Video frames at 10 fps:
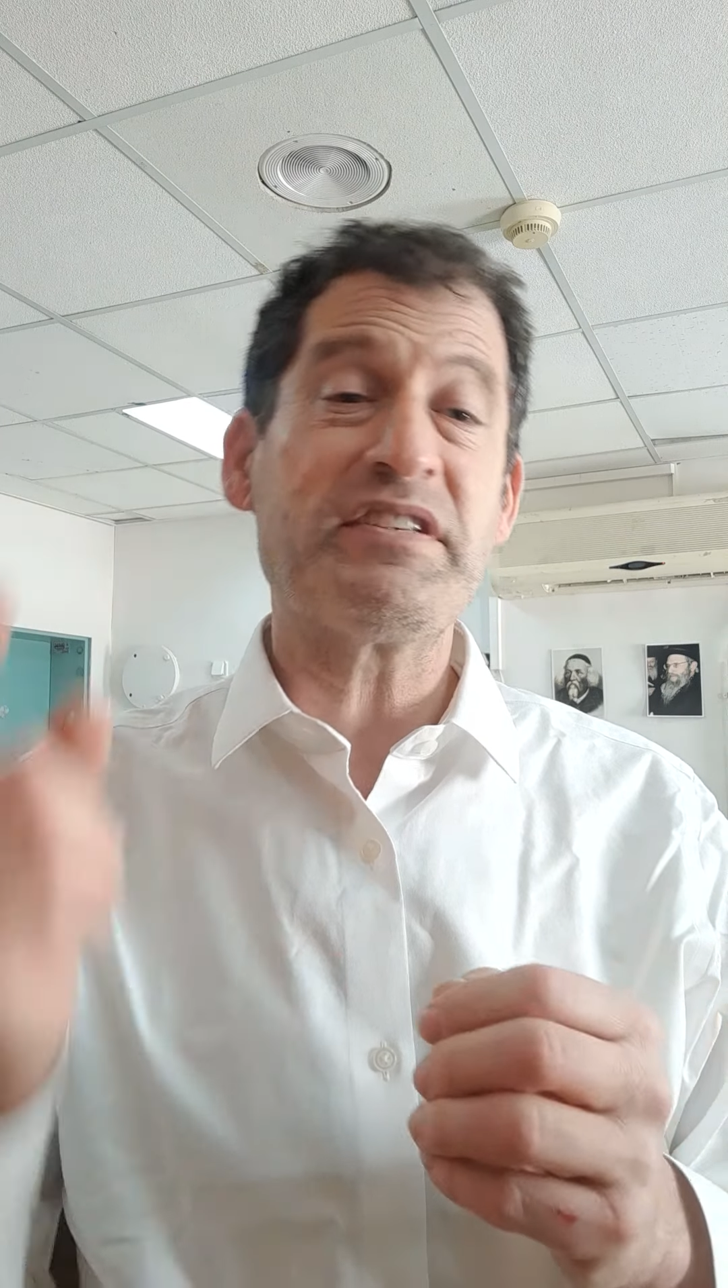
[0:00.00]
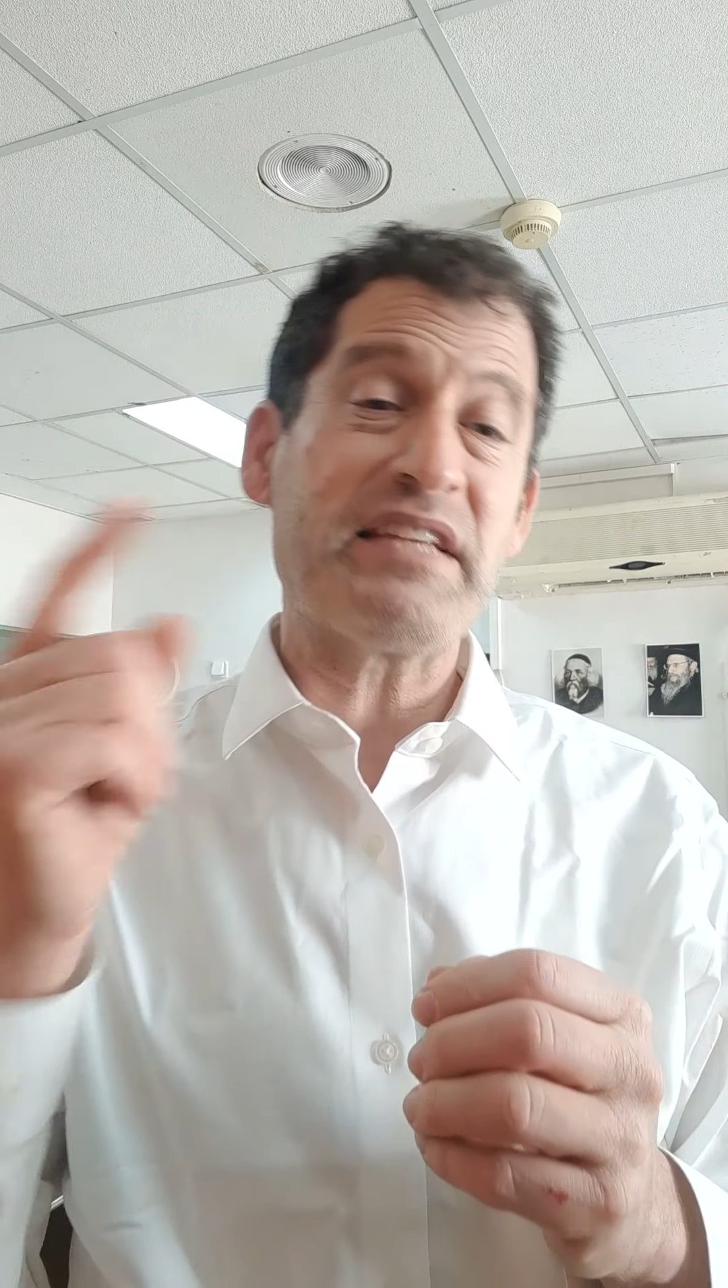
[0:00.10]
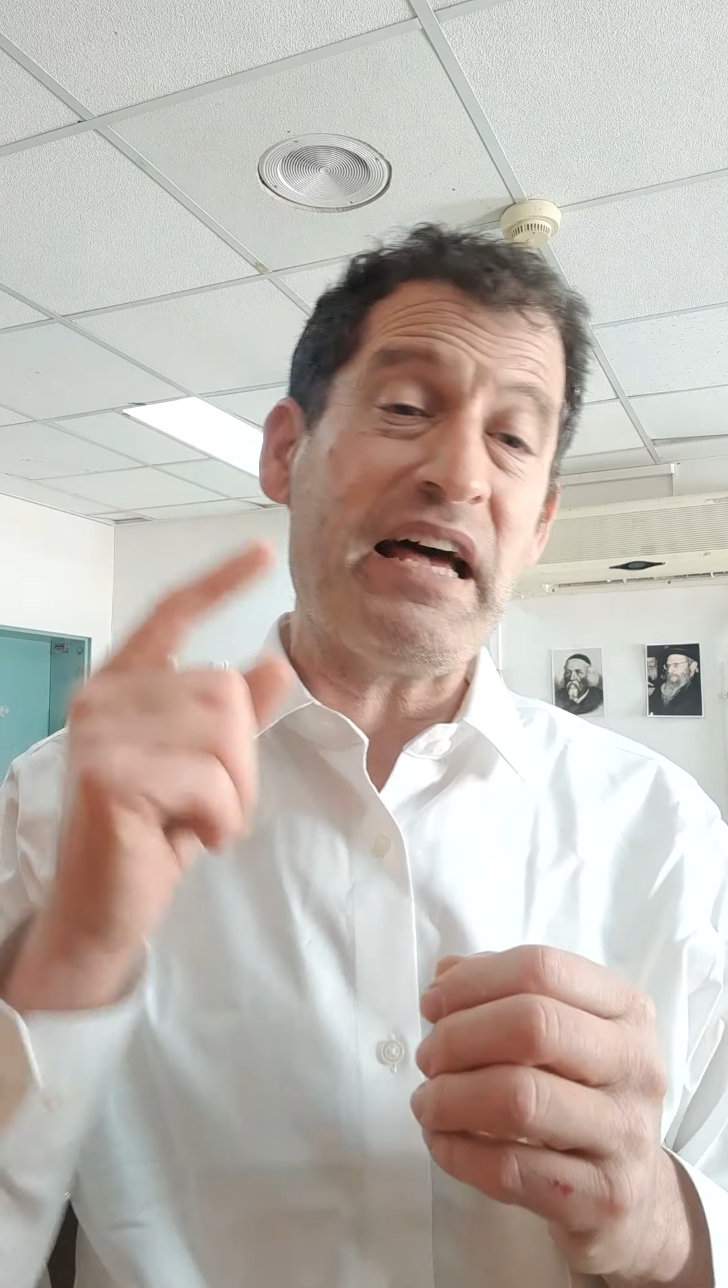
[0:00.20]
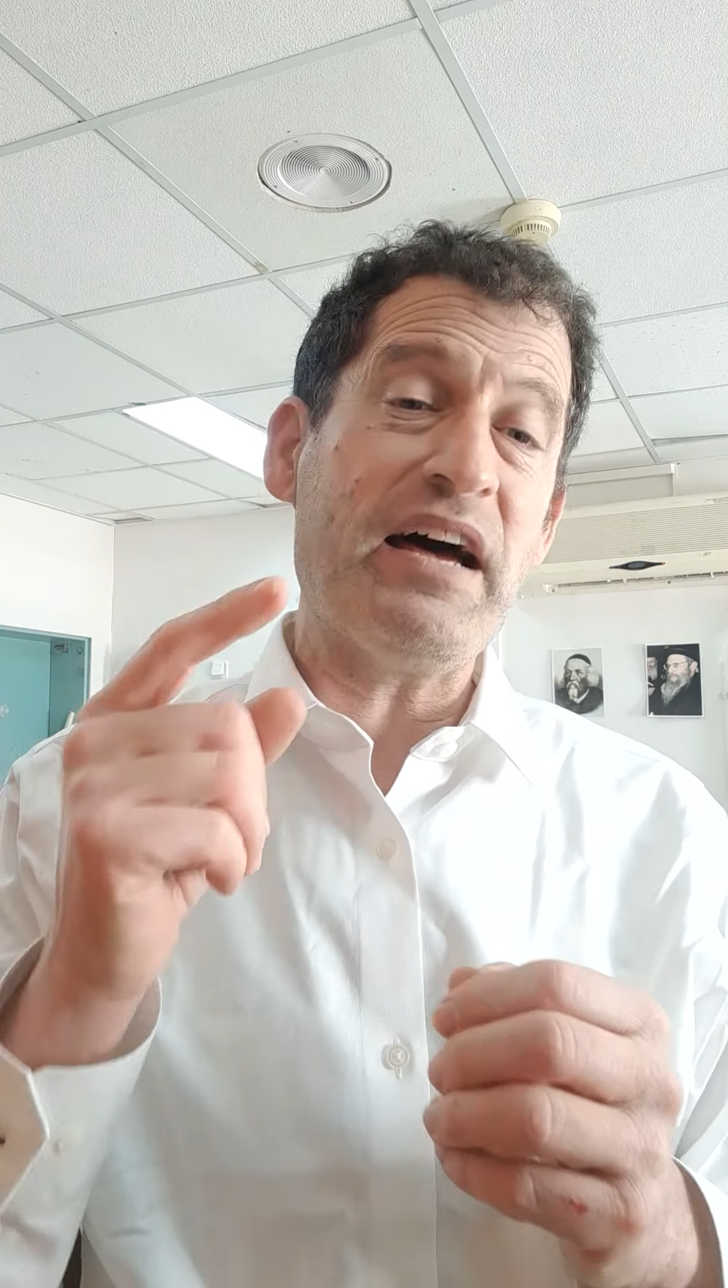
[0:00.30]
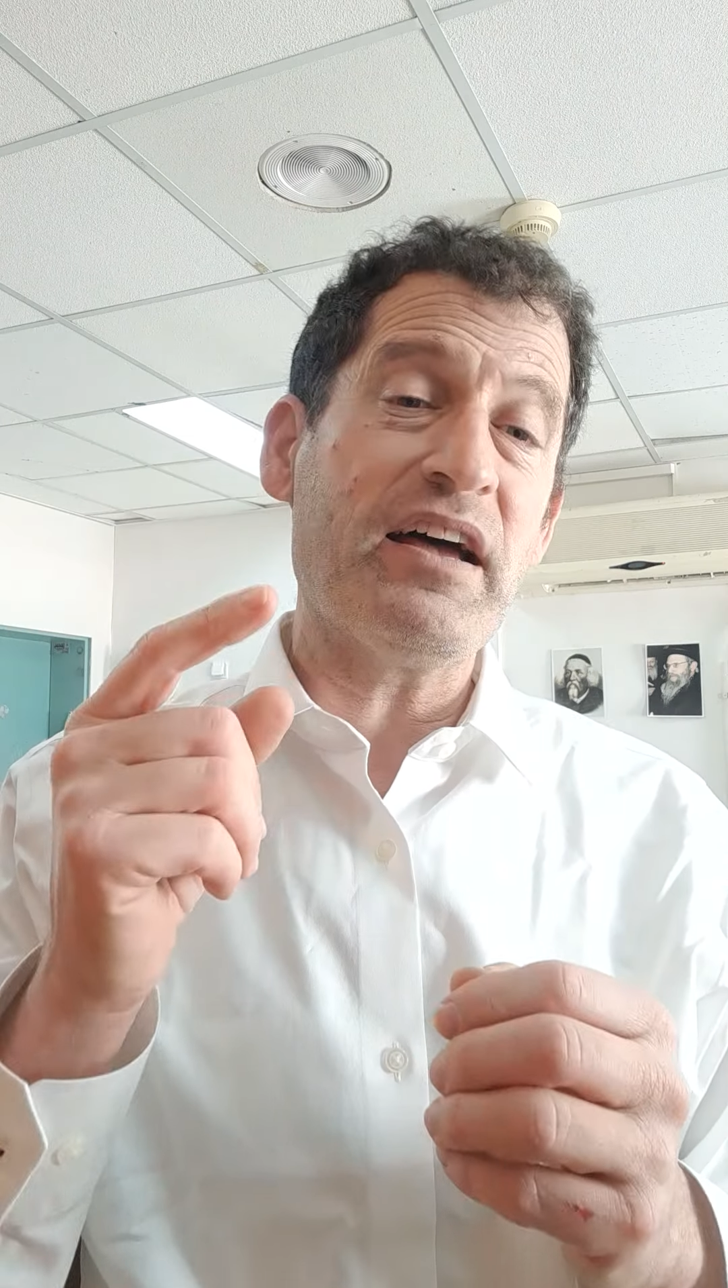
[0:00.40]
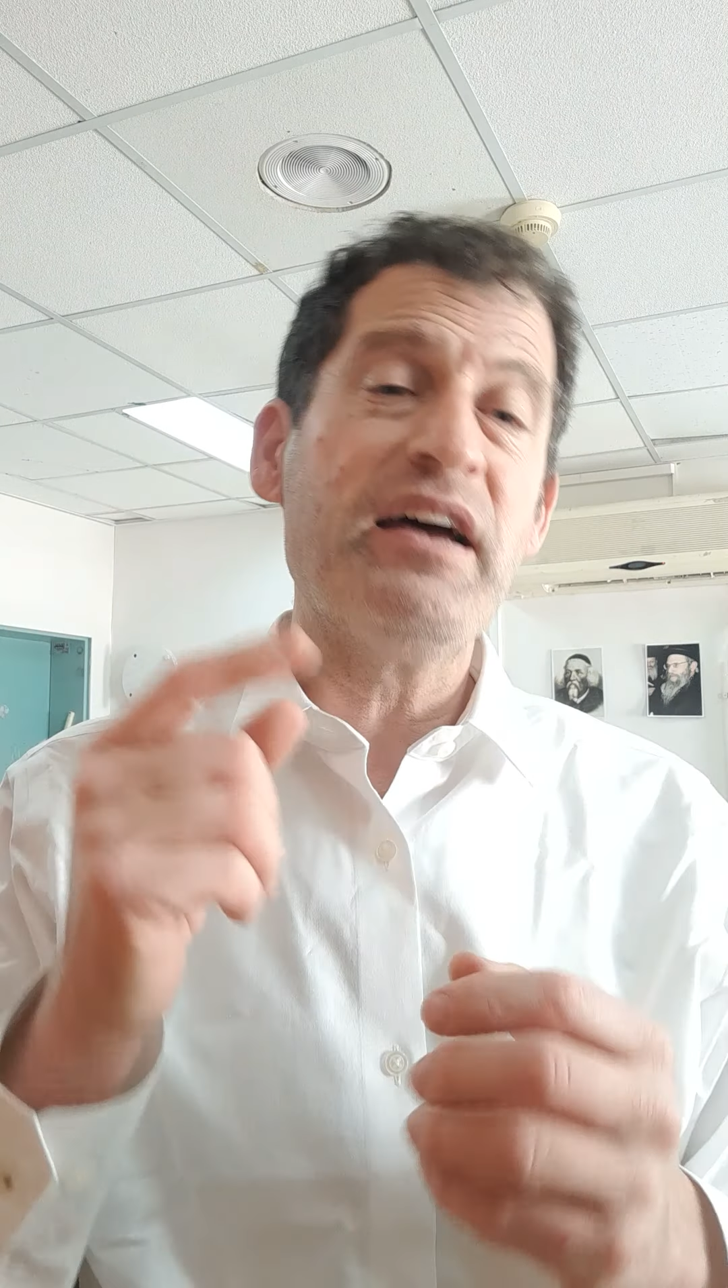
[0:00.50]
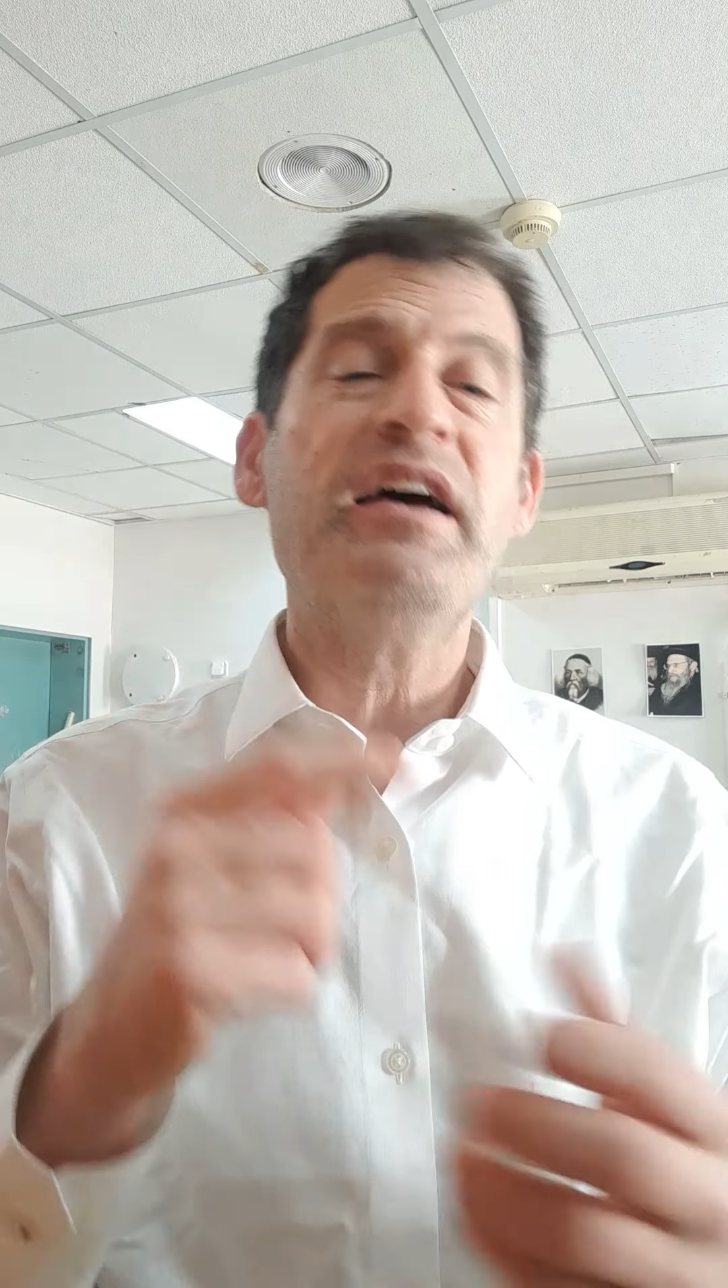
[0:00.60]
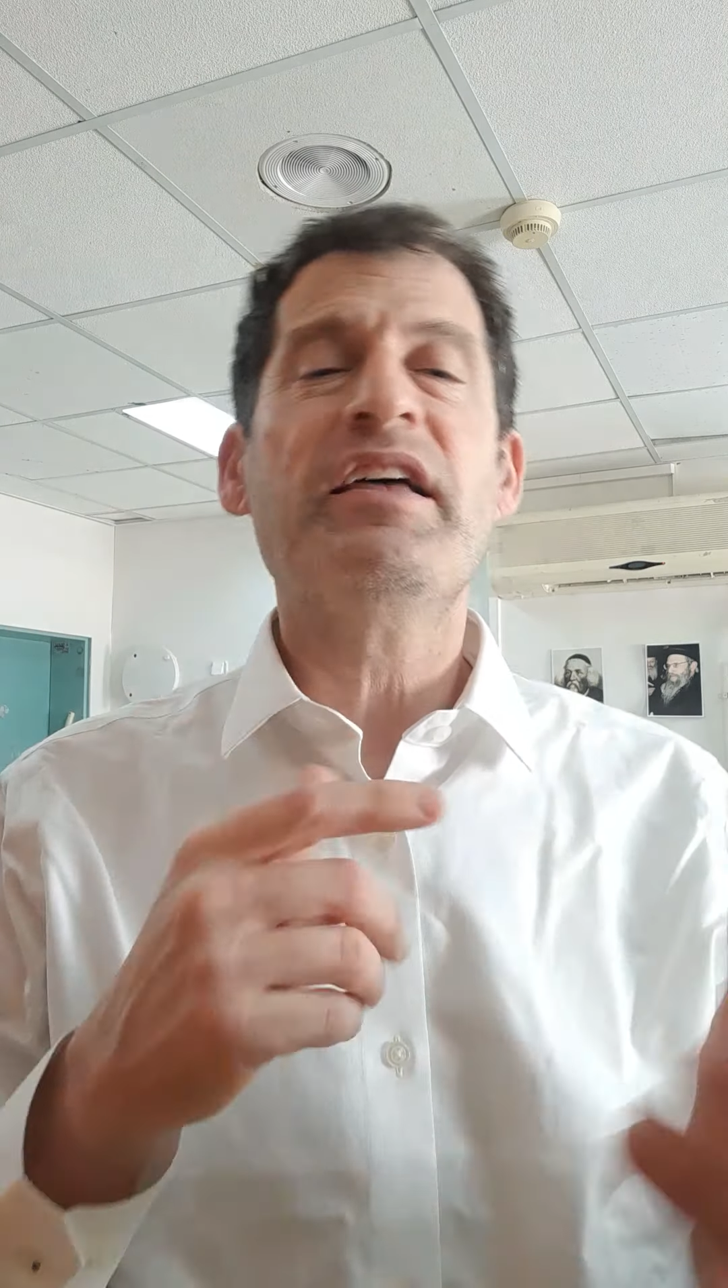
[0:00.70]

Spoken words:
schach,